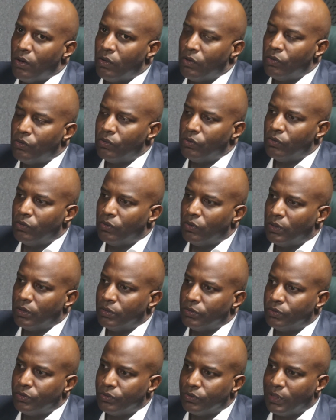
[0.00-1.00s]
who
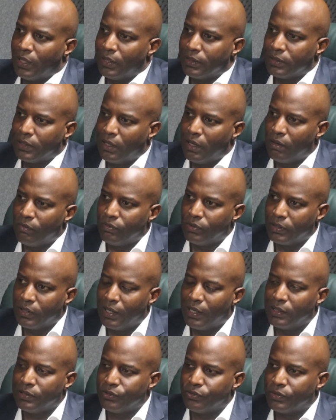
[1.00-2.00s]
do not cover
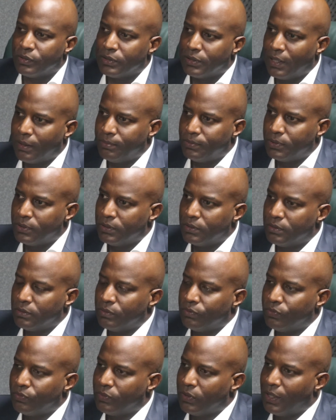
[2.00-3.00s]

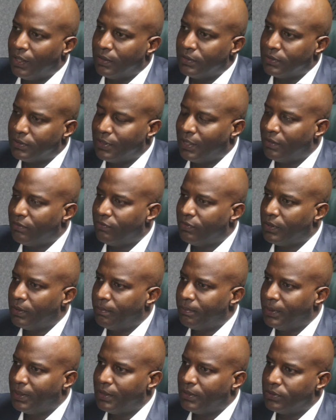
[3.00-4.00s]
contraception for
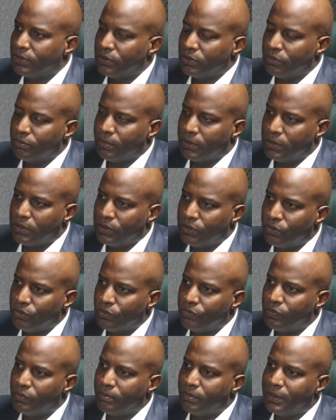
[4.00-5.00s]
ZV patients, but they
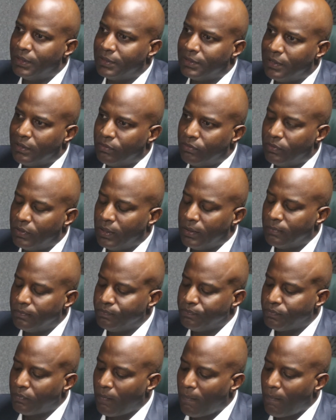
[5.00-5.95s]
do for BZV.